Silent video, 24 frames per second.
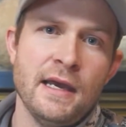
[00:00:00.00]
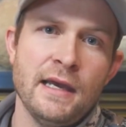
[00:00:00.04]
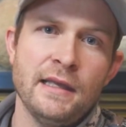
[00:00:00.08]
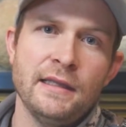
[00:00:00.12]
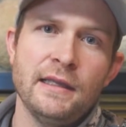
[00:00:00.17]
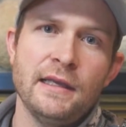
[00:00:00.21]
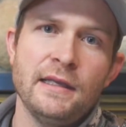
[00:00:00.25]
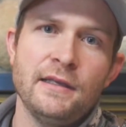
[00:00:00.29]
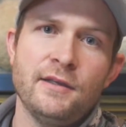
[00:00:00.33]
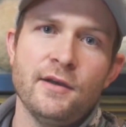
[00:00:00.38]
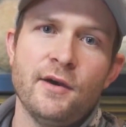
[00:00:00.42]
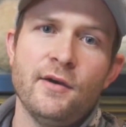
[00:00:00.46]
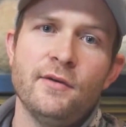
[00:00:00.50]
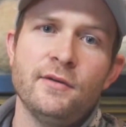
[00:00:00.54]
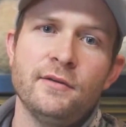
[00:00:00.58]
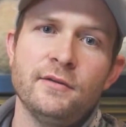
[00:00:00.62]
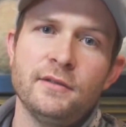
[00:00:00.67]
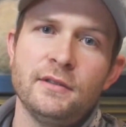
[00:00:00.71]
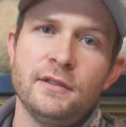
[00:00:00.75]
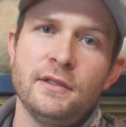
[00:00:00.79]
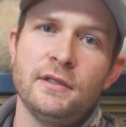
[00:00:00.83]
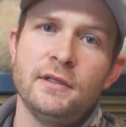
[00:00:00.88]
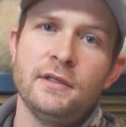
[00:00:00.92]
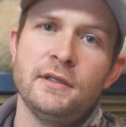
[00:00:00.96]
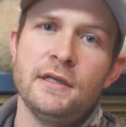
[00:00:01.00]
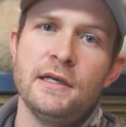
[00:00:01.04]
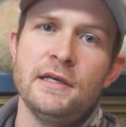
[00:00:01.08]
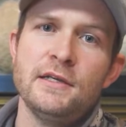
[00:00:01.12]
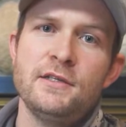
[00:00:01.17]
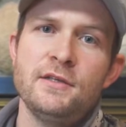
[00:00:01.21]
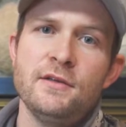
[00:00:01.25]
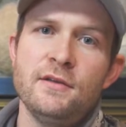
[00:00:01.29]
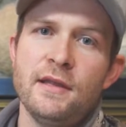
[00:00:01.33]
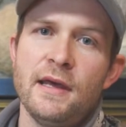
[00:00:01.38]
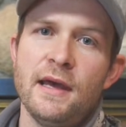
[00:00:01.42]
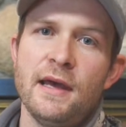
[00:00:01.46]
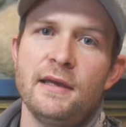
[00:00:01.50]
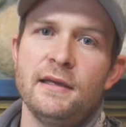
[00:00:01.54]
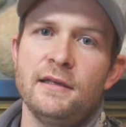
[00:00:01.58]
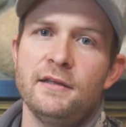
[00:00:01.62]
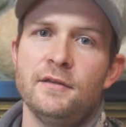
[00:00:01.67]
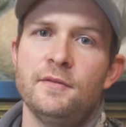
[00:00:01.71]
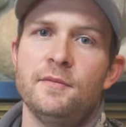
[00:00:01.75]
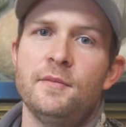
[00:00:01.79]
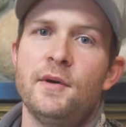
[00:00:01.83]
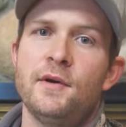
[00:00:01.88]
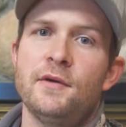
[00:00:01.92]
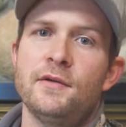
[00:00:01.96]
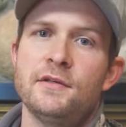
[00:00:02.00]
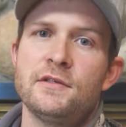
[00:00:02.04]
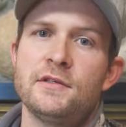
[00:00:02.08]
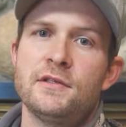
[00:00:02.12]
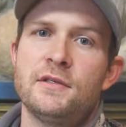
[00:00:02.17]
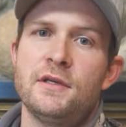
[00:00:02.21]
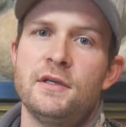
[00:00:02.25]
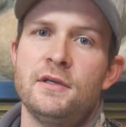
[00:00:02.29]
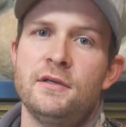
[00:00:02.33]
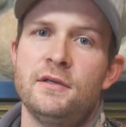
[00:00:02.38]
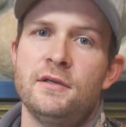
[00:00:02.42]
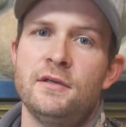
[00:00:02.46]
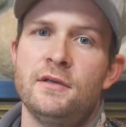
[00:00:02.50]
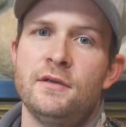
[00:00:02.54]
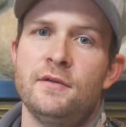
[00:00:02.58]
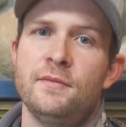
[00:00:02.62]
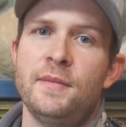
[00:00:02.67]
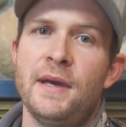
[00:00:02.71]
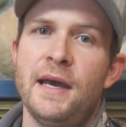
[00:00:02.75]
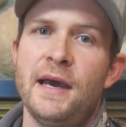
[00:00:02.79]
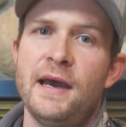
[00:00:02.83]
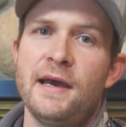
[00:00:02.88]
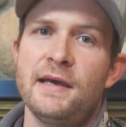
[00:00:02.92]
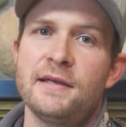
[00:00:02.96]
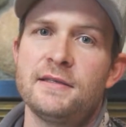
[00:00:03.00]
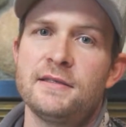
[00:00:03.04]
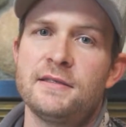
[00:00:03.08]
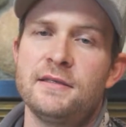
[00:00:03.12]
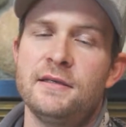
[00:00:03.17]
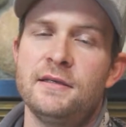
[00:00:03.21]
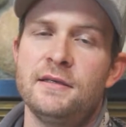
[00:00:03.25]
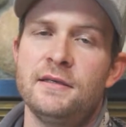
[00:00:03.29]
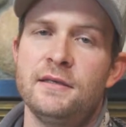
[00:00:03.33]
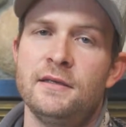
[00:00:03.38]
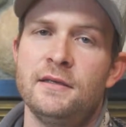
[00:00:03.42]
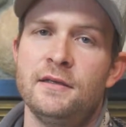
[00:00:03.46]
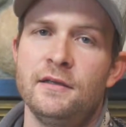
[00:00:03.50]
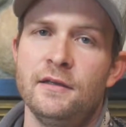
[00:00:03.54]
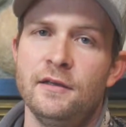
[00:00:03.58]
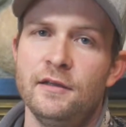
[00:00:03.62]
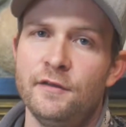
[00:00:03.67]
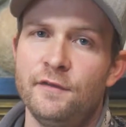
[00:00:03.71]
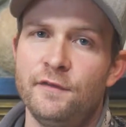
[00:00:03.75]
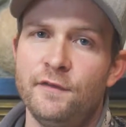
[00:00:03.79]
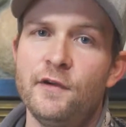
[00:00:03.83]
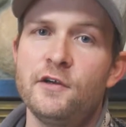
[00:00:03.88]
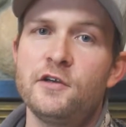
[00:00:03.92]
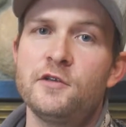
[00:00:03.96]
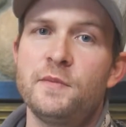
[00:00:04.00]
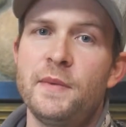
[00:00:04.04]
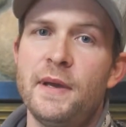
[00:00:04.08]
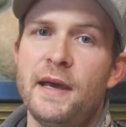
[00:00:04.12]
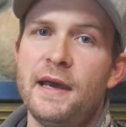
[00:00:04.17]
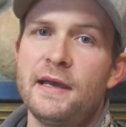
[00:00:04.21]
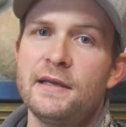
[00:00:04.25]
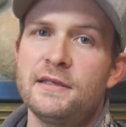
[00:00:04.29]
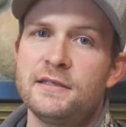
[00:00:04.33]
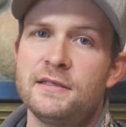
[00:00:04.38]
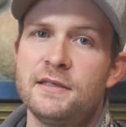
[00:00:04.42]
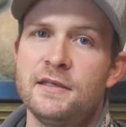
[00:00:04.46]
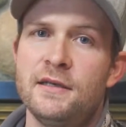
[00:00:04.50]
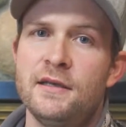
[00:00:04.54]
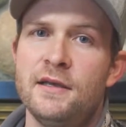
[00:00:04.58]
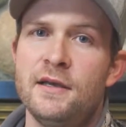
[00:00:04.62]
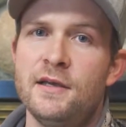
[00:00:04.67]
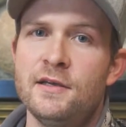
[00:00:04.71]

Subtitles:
And they don't issue that in the bonus pass, in the first pass.